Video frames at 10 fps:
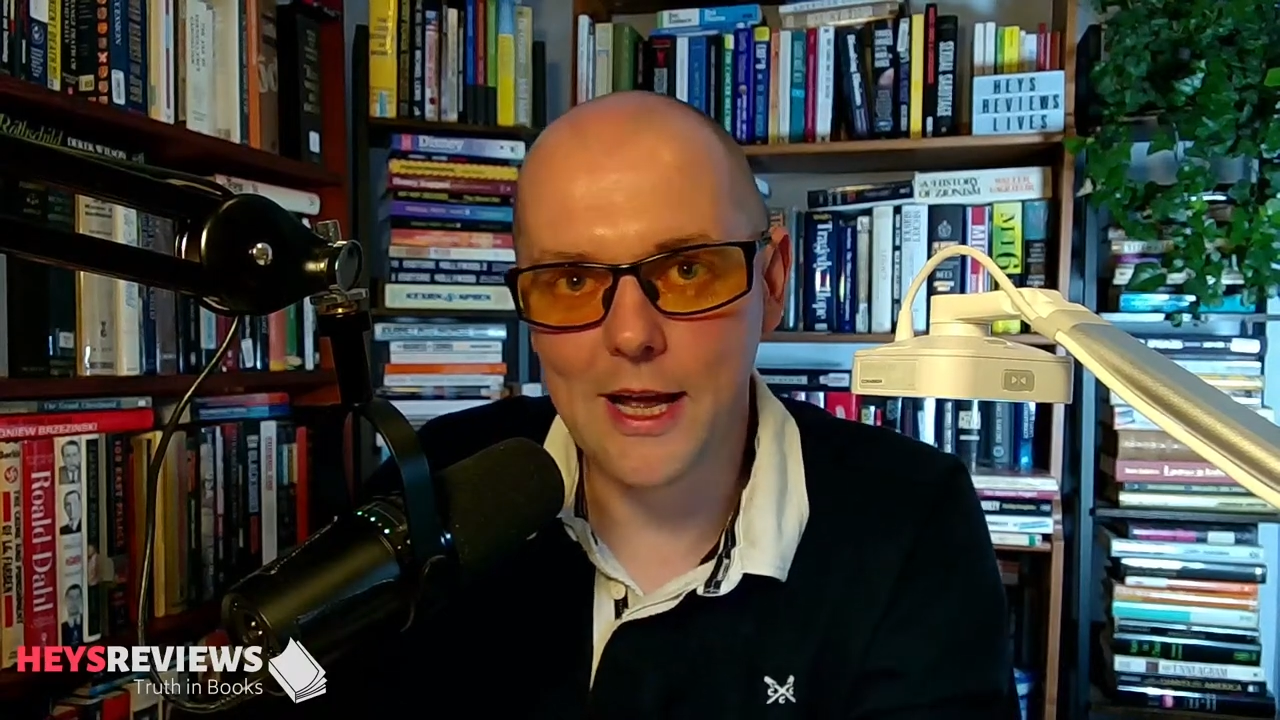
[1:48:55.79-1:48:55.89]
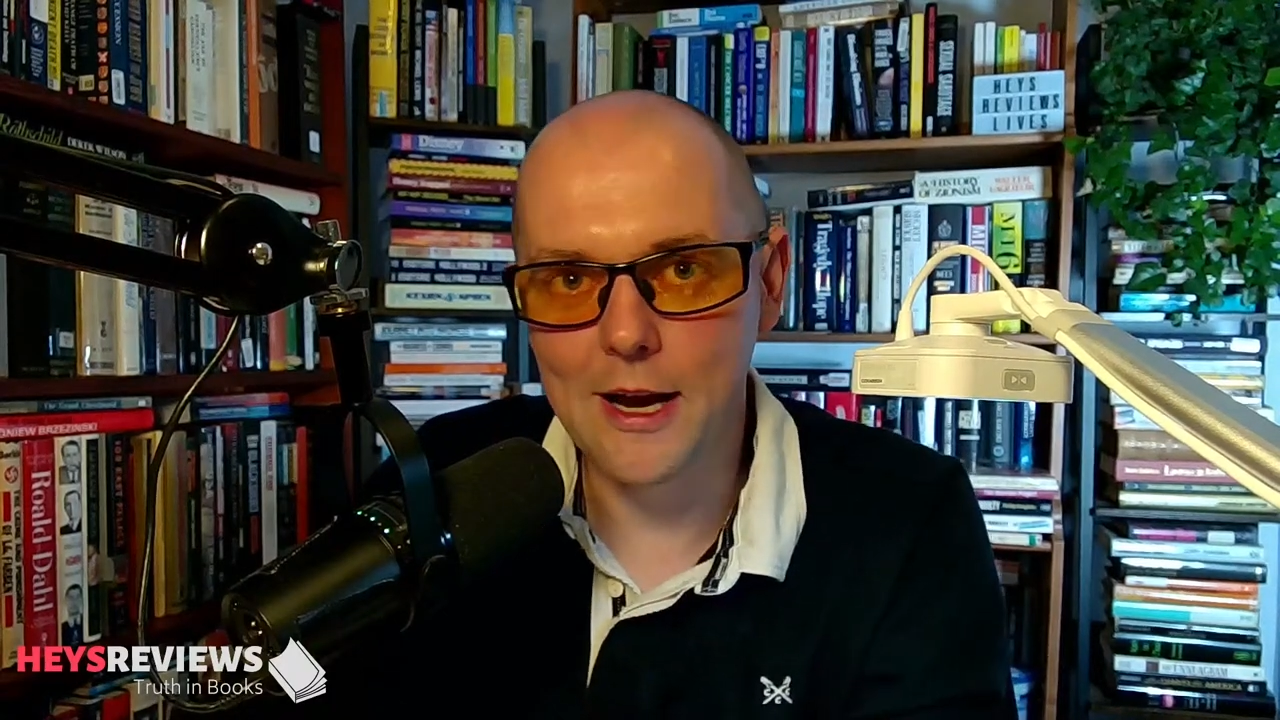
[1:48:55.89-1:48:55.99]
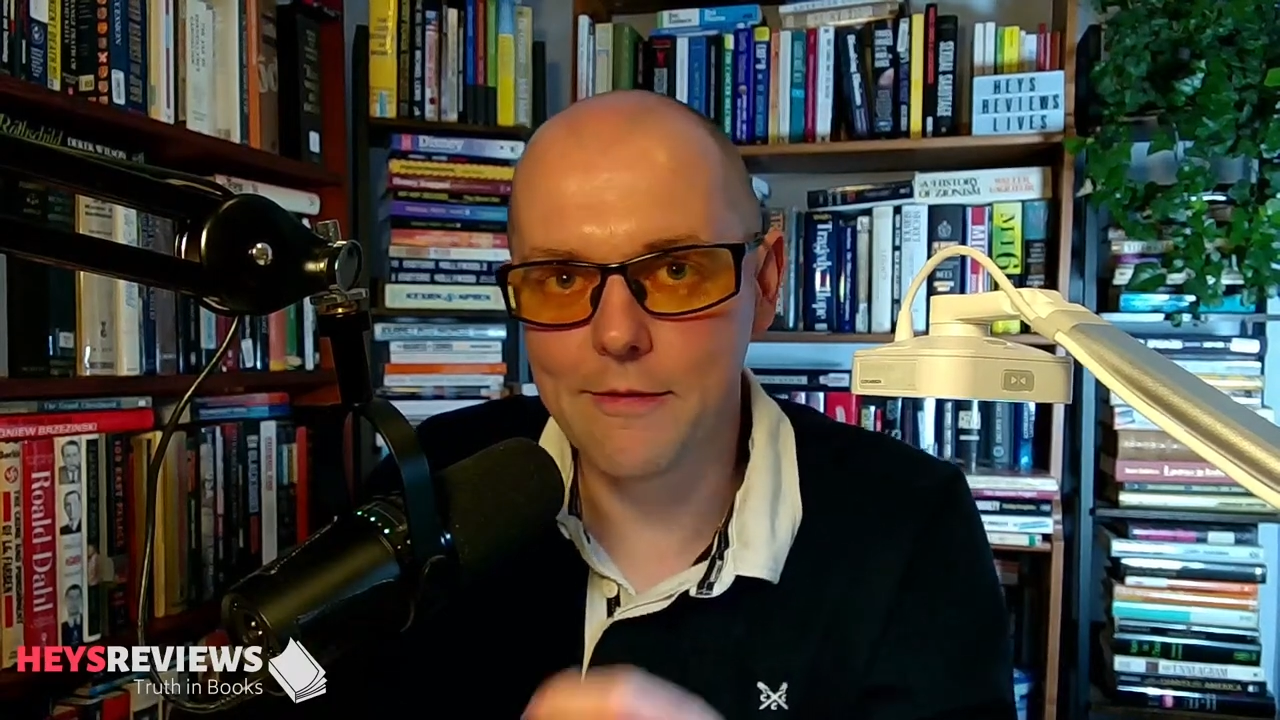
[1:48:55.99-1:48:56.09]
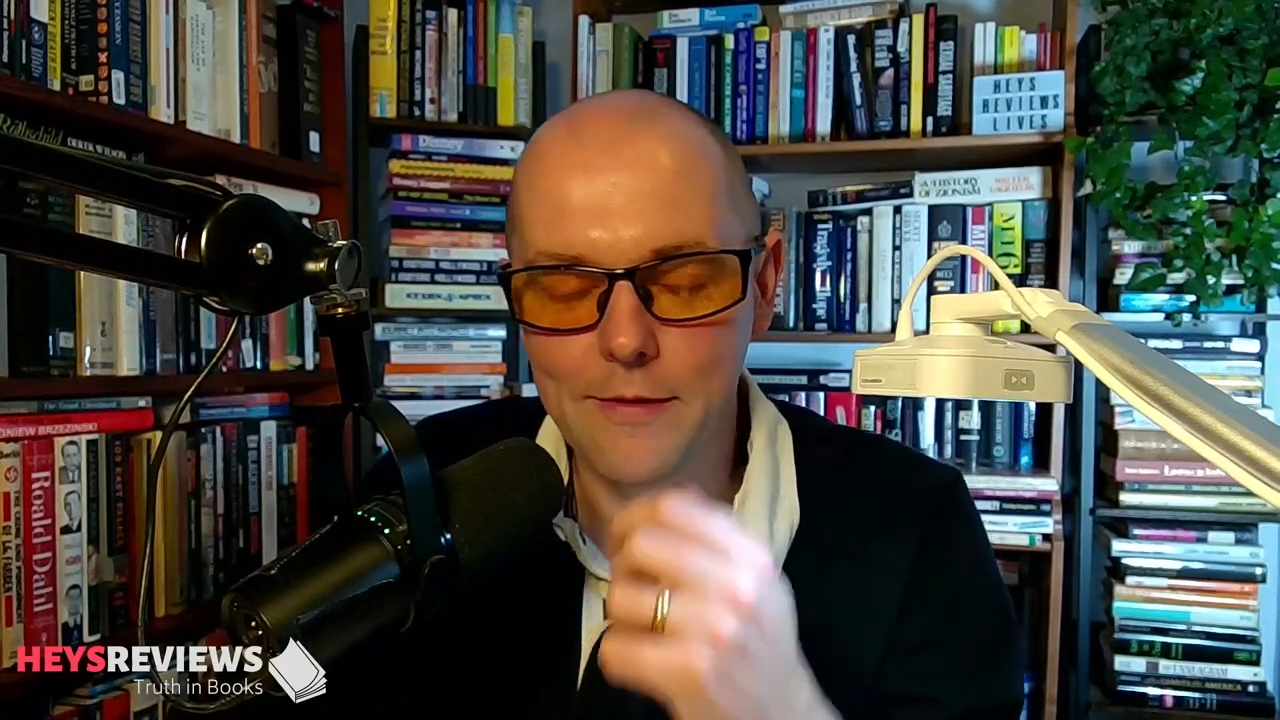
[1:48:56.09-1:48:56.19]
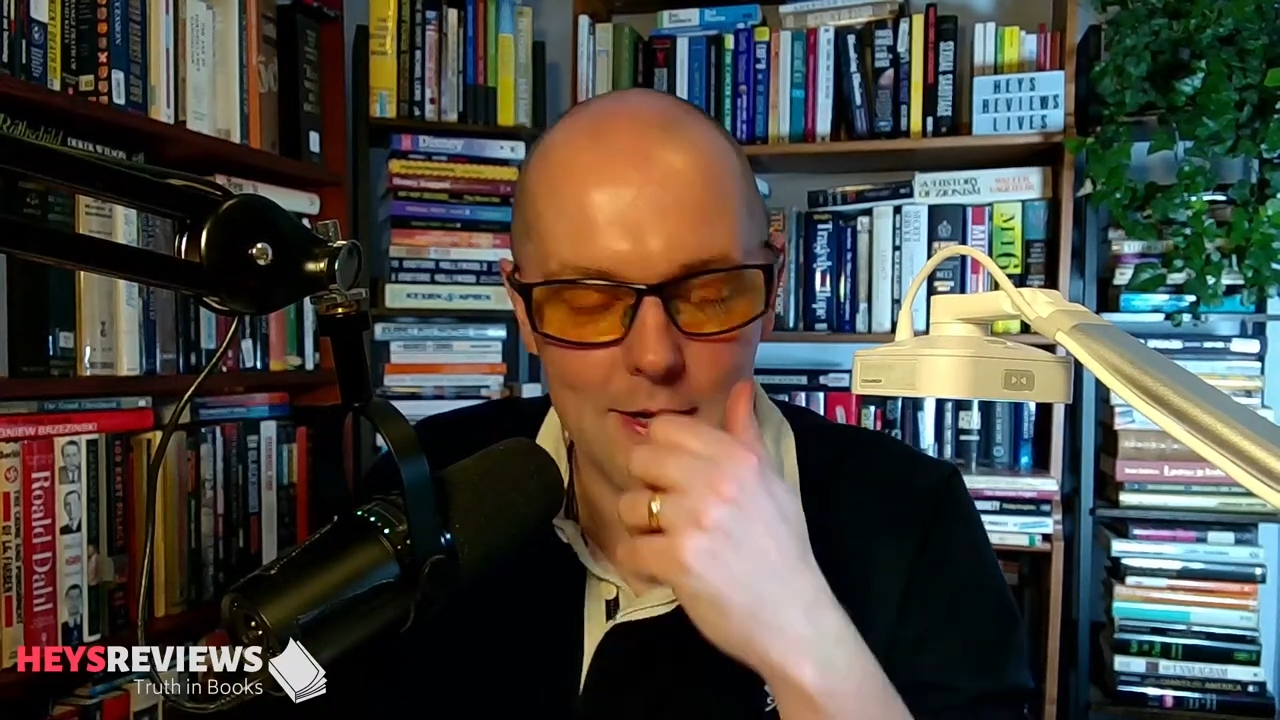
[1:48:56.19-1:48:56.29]

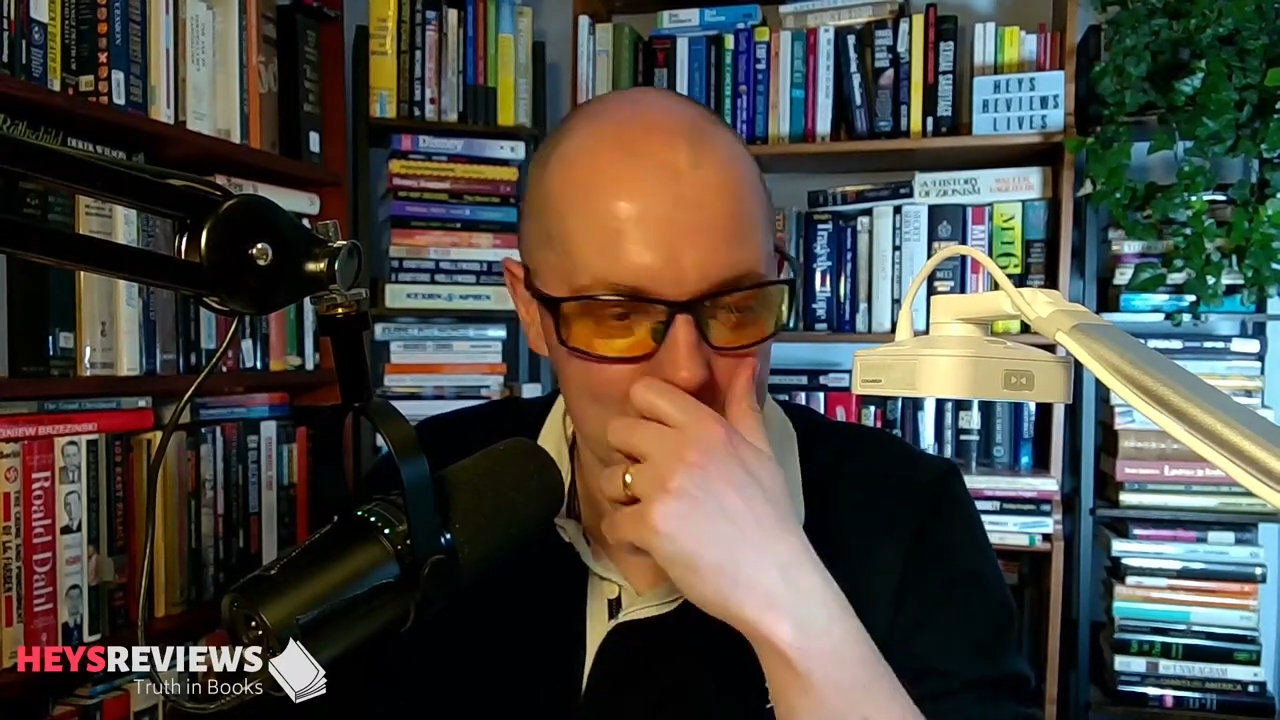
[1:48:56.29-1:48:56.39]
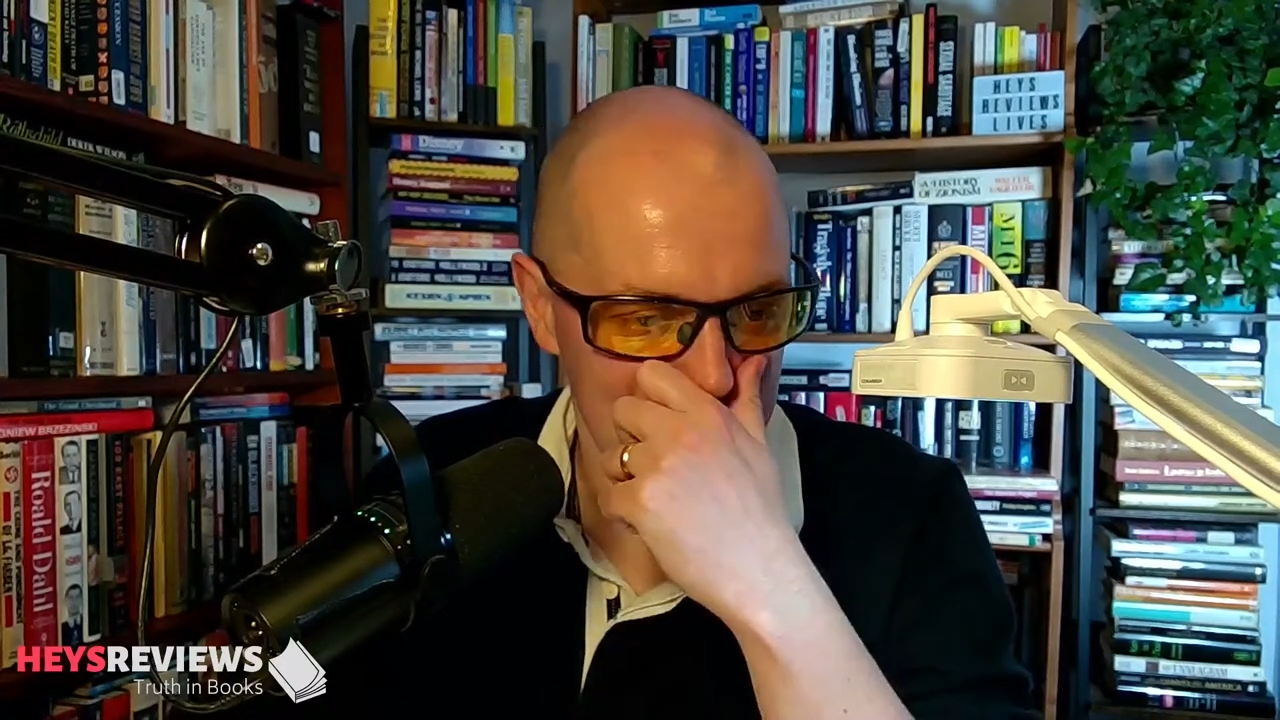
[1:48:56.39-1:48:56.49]
Dyer phase